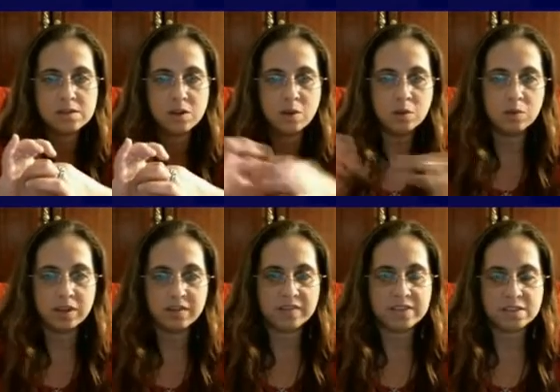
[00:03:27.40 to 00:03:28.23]
So
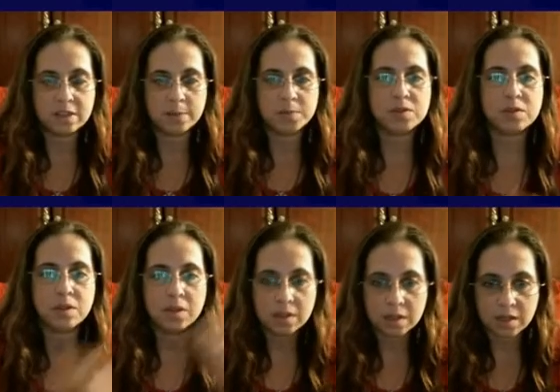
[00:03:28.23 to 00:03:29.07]
if it slips,
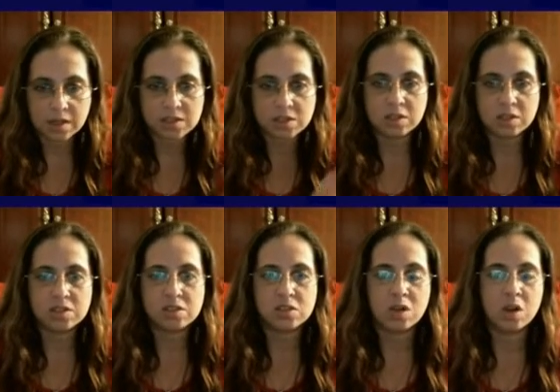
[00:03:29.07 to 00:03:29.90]
then
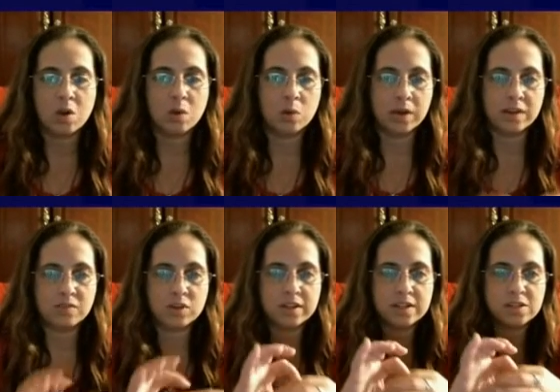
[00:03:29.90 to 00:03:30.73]
it's a no or
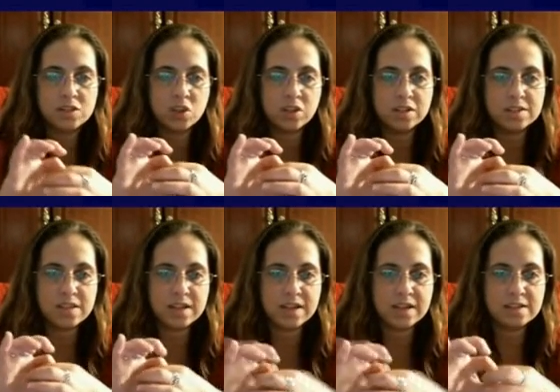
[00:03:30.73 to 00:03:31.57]
whatever it is. So you're going to
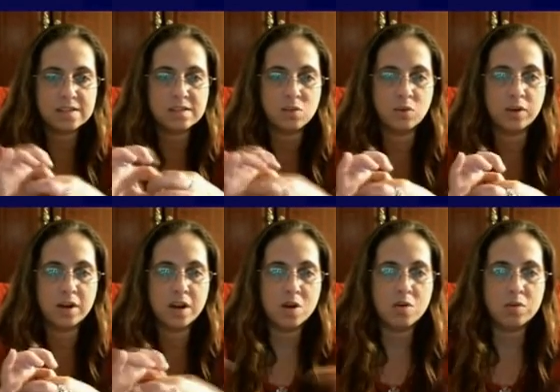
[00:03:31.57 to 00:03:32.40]
say yes or
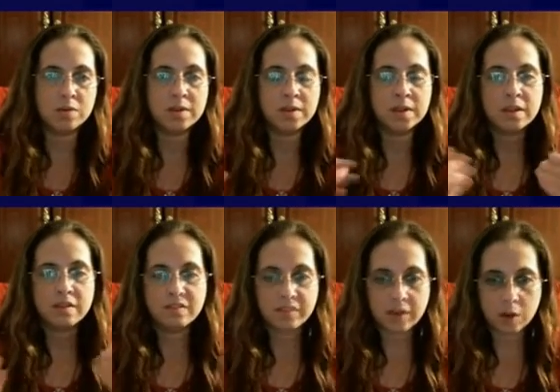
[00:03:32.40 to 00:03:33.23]
no.
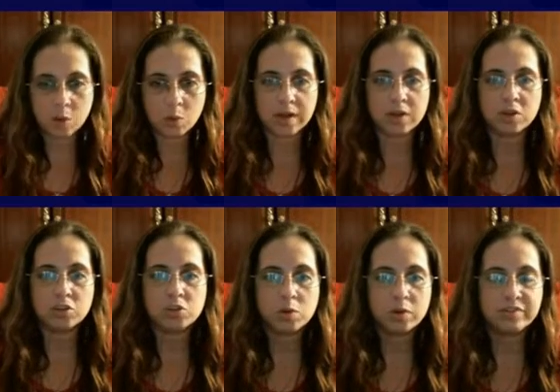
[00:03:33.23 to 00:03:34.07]
Figure out what your
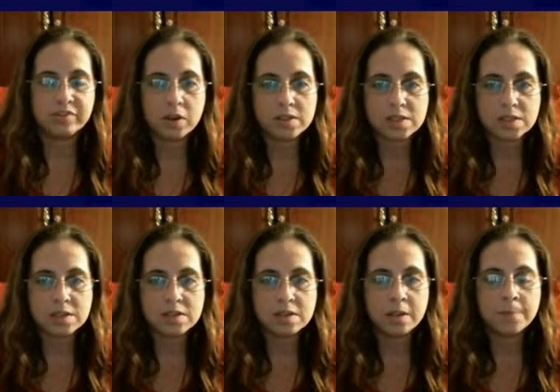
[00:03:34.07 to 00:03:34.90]
true and false
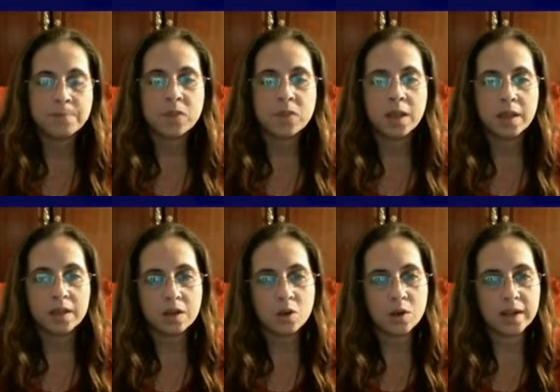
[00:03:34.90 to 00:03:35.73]
is. And
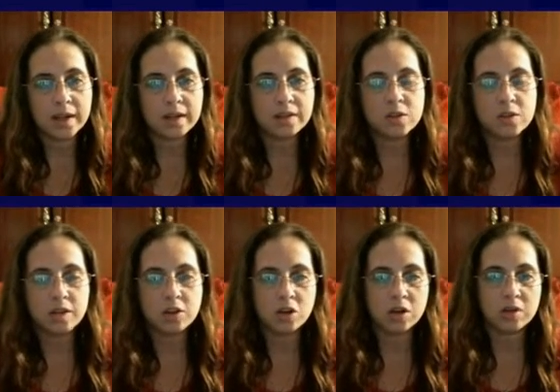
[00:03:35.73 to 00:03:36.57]
then go ahead
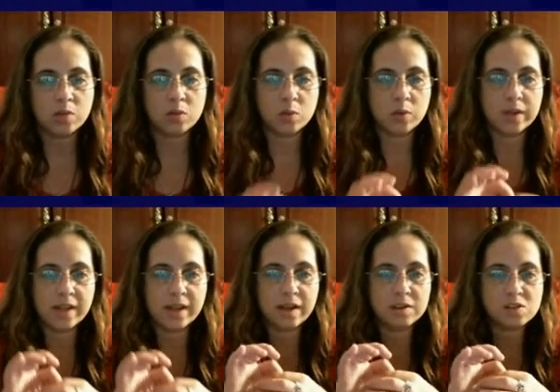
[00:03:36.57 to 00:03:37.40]
and you're going to read
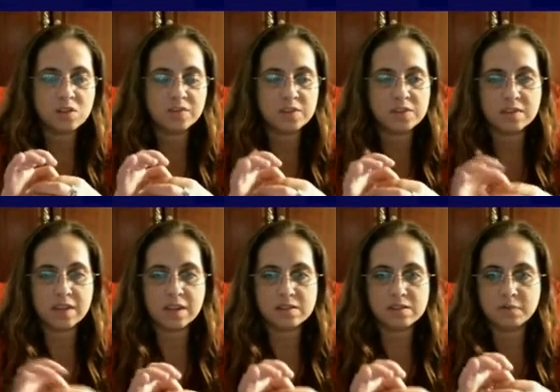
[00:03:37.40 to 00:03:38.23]
that out. So if it's
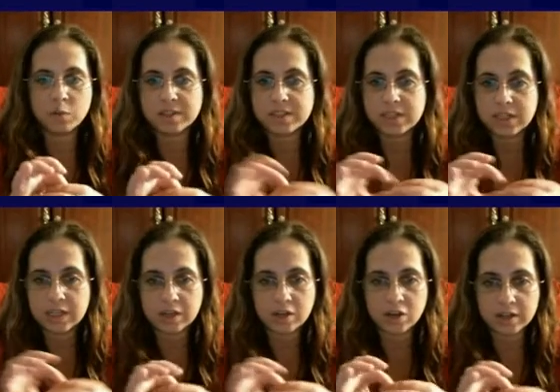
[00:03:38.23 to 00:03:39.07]

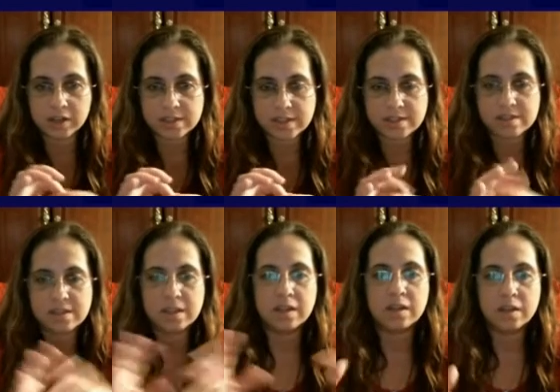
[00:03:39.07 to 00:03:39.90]
1014, and then you're going to test
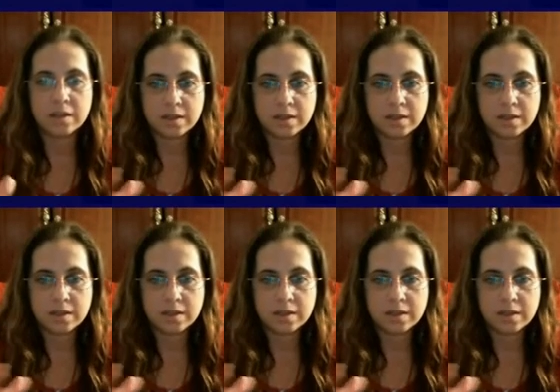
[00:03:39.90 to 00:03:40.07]
it.